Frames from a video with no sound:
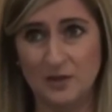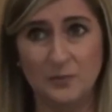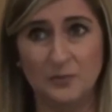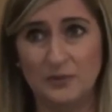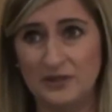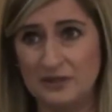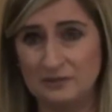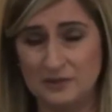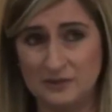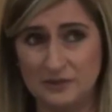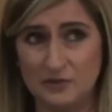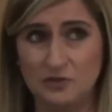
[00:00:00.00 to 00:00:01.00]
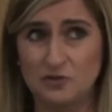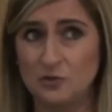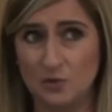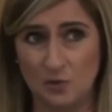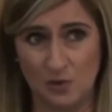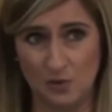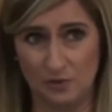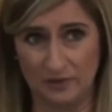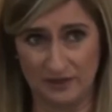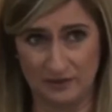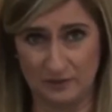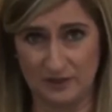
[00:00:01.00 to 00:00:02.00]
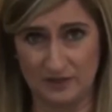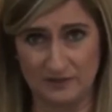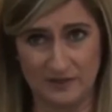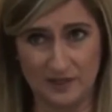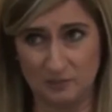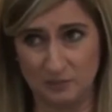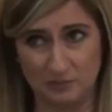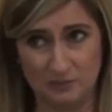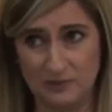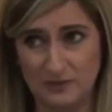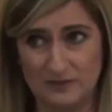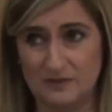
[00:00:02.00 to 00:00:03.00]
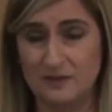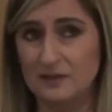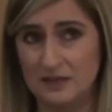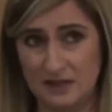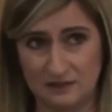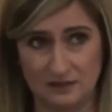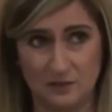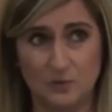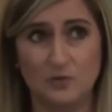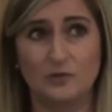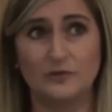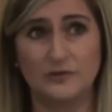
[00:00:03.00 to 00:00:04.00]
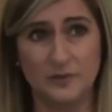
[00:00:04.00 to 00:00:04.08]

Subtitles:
But even if you do go a whole night without sleep, it's not the end of the world.